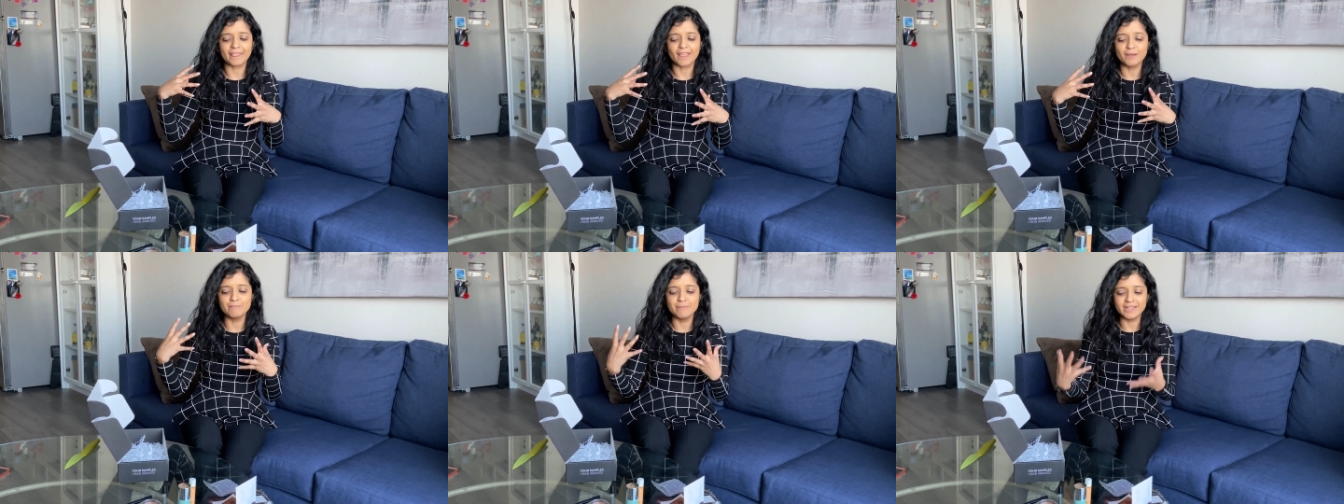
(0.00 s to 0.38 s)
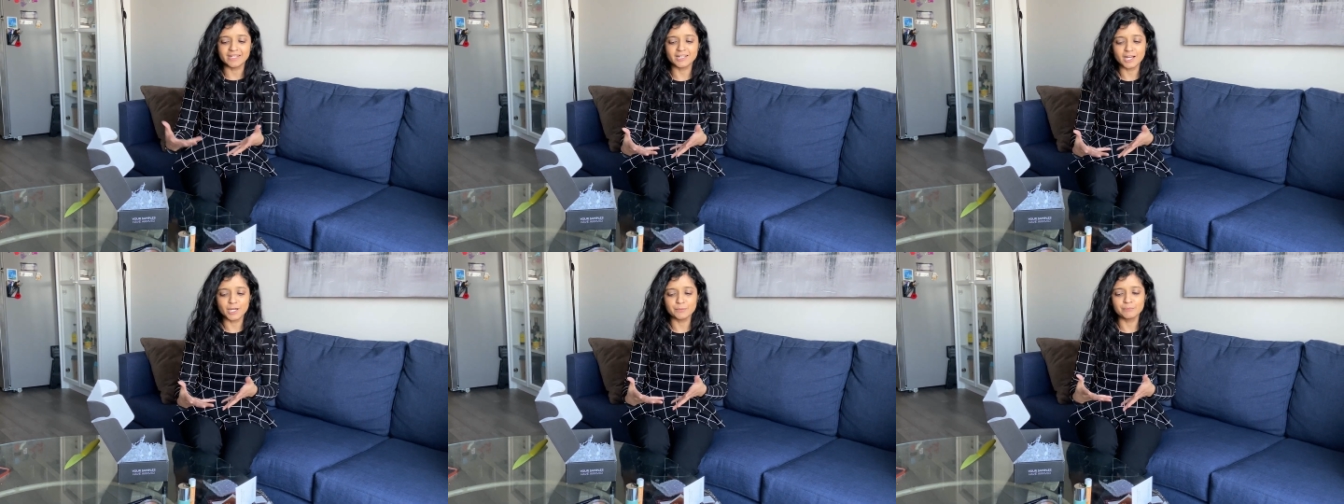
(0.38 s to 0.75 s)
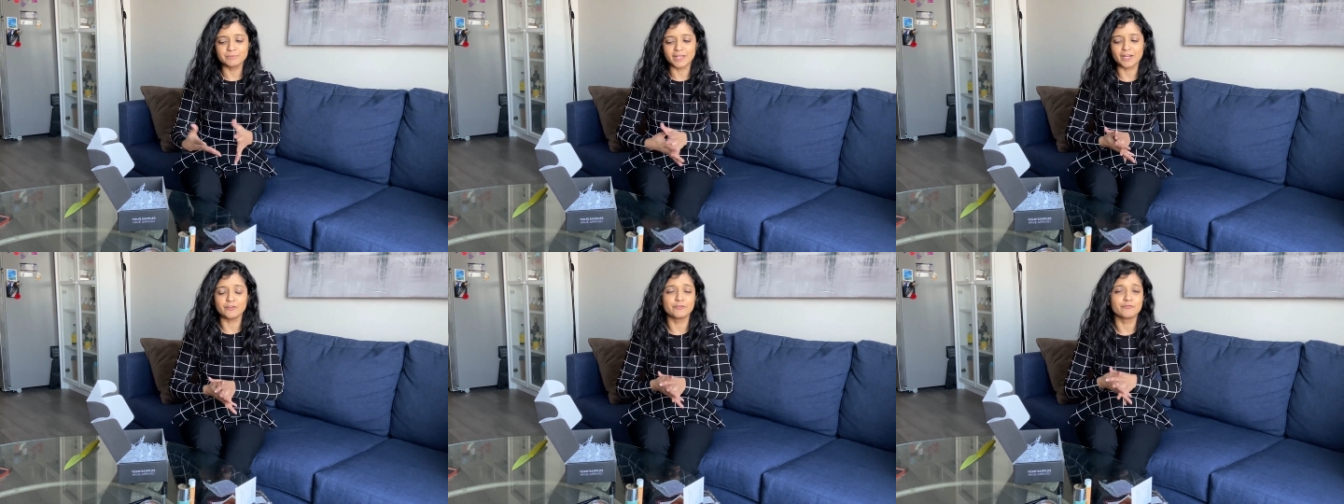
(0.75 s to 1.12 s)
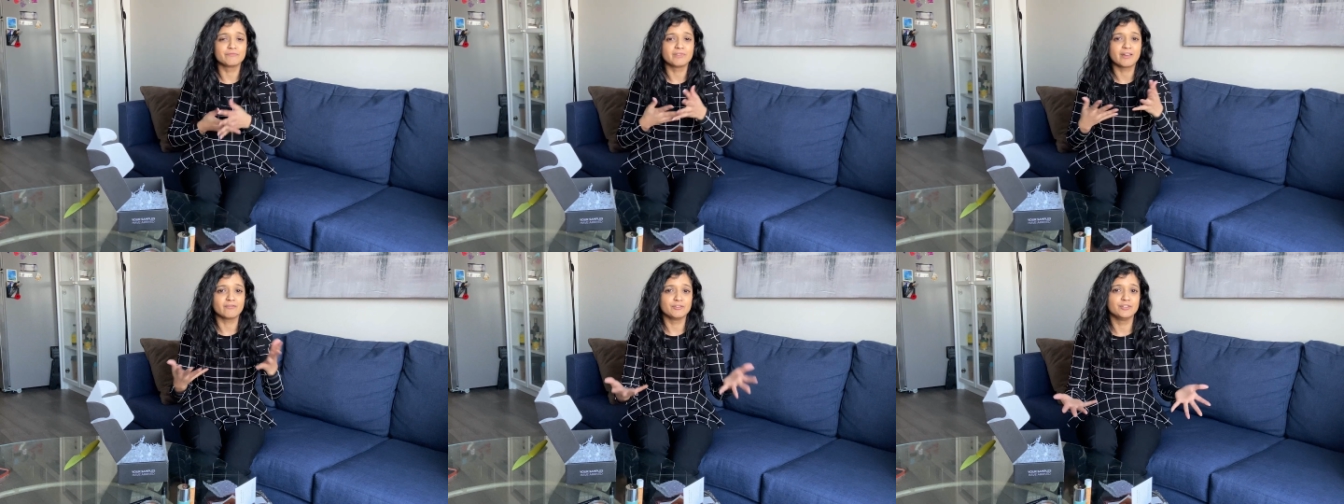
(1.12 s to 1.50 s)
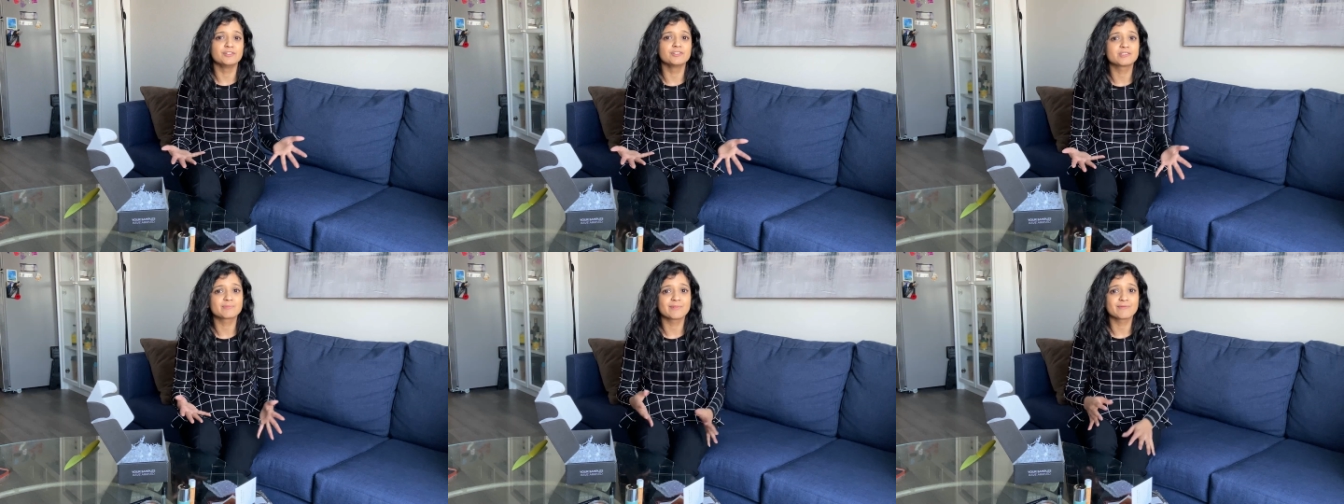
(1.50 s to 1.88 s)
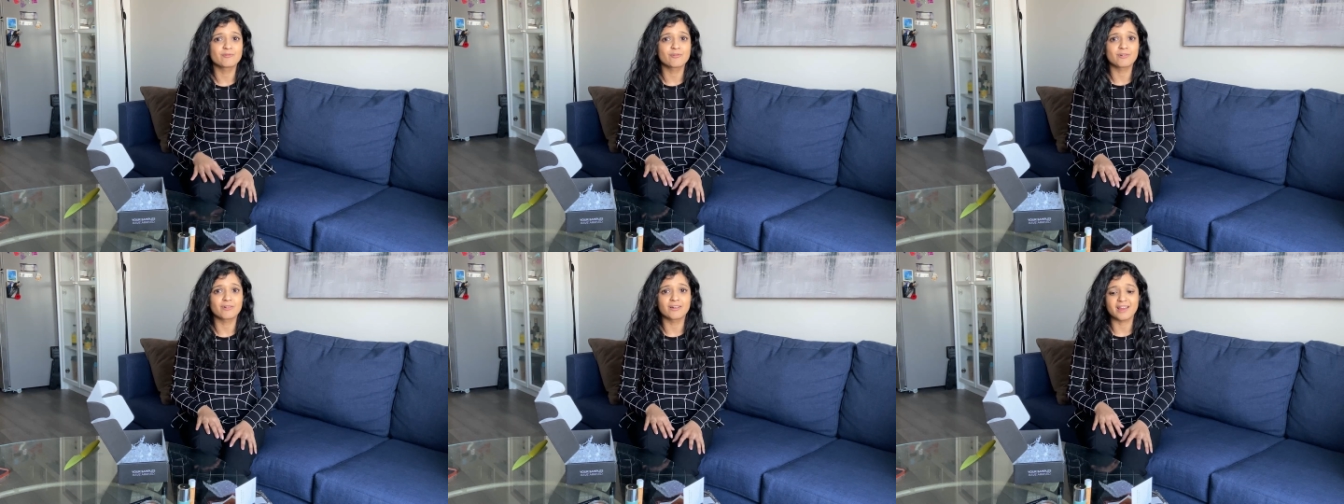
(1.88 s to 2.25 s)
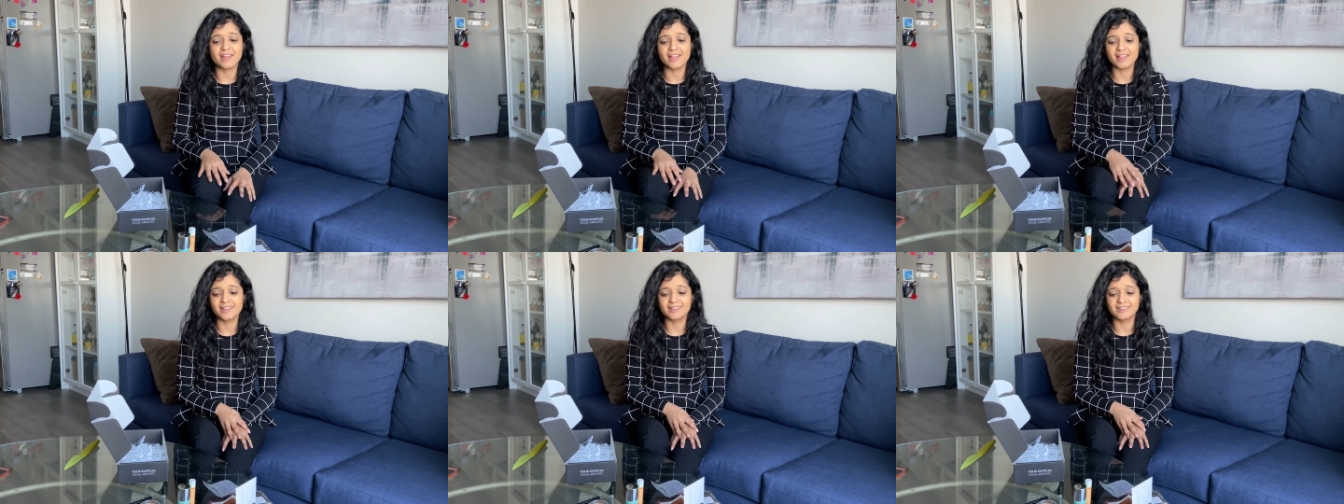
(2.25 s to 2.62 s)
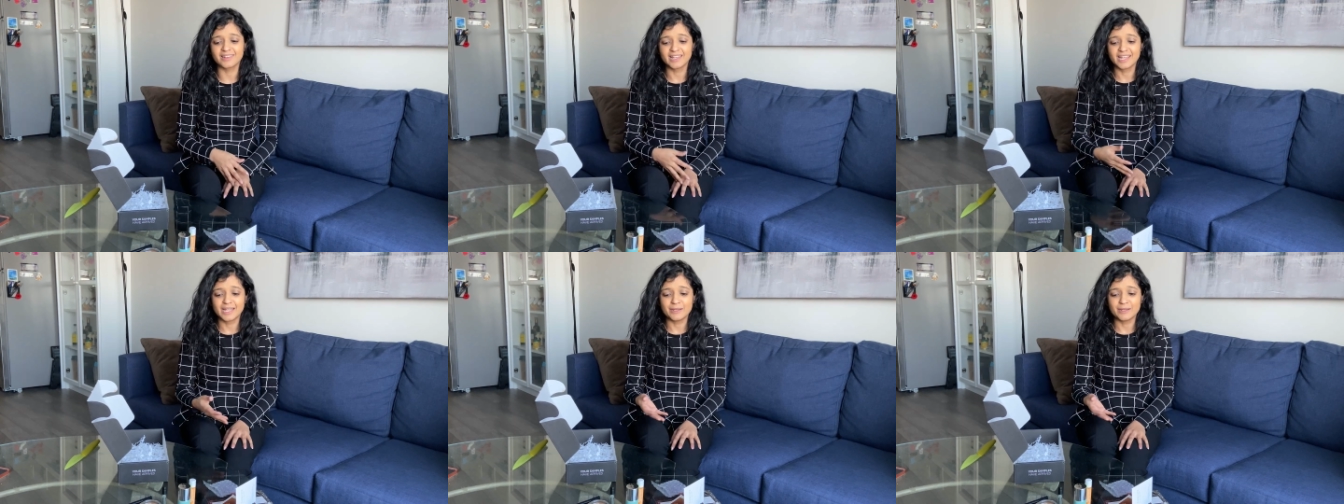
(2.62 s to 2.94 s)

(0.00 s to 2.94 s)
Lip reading: makeup that you've never used before, and